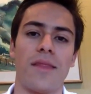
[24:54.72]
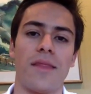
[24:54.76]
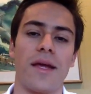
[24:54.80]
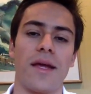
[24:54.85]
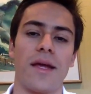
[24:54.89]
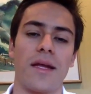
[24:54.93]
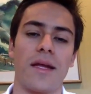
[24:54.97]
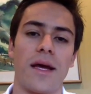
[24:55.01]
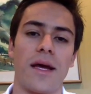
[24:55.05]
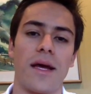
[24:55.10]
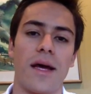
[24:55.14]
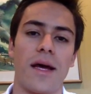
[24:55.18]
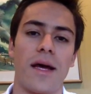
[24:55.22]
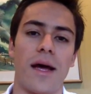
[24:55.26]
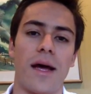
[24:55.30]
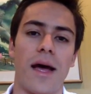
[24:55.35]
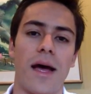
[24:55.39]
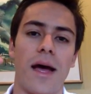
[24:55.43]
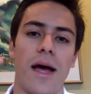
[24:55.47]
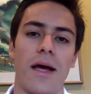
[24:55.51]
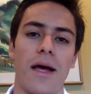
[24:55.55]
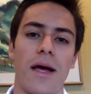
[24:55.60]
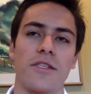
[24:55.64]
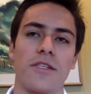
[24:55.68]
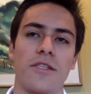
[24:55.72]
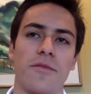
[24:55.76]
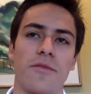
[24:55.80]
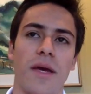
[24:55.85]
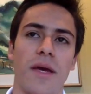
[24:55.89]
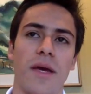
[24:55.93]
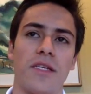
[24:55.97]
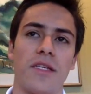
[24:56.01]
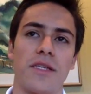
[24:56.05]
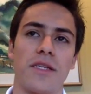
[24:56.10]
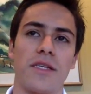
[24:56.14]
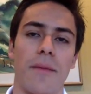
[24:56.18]
then a
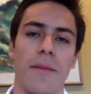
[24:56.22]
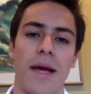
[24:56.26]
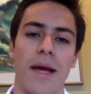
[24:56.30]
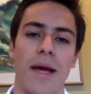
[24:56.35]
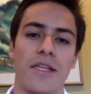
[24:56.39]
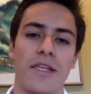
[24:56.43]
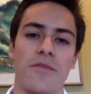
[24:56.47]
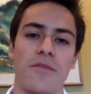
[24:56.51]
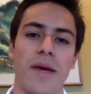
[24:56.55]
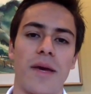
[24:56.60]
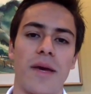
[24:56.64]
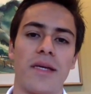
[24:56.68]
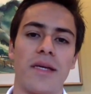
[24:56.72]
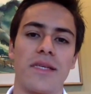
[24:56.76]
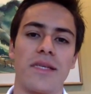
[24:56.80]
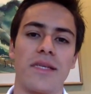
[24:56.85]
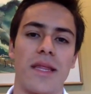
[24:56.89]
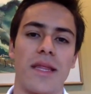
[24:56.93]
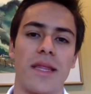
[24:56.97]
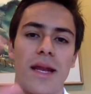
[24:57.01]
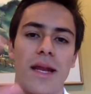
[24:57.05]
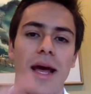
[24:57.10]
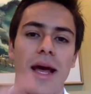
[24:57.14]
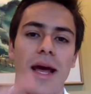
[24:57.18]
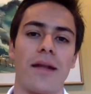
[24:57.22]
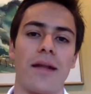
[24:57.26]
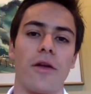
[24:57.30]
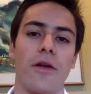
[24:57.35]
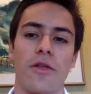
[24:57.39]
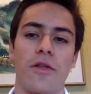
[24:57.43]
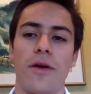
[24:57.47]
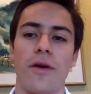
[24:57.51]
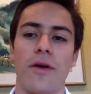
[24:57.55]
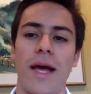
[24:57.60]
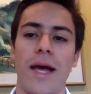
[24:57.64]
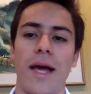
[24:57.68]
space, blank space, and then
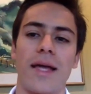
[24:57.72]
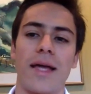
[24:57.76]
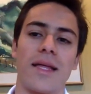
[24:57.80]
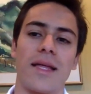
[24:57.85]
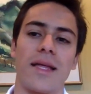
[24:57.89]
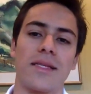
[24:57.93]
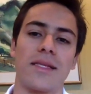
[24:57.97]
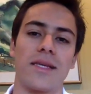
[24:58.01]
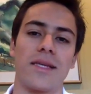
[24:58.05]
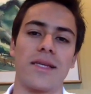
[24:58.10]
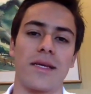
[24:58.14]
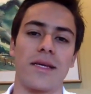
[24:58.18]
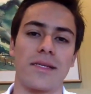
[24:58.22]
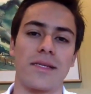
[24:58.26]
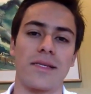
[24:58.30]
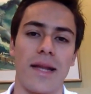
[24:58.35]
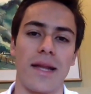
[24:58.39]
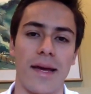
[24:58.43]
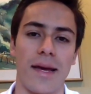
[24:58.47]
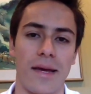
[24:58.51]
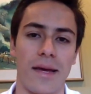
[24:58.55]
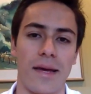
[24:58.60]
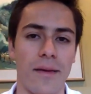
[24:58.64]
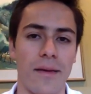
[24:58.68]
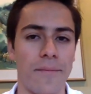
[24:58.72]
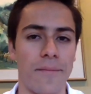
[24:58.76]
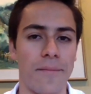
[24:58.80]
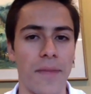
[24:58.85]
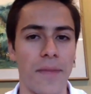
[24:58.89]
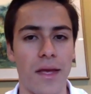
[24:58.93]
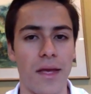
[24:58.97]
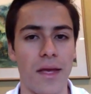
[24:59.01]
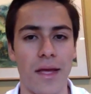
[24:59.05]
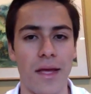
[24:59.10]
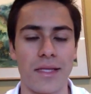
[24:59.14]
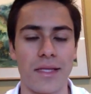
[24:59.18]
another line that says like
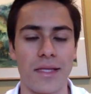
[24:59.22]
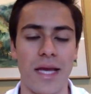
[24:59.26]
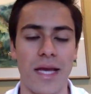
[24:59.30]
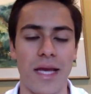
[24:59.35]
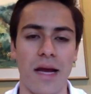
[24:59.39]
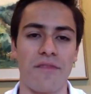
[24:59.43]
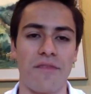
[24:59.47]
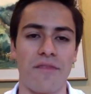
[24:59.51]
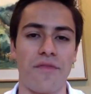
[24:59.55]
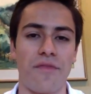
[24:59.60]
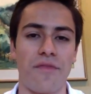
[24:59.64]
tag a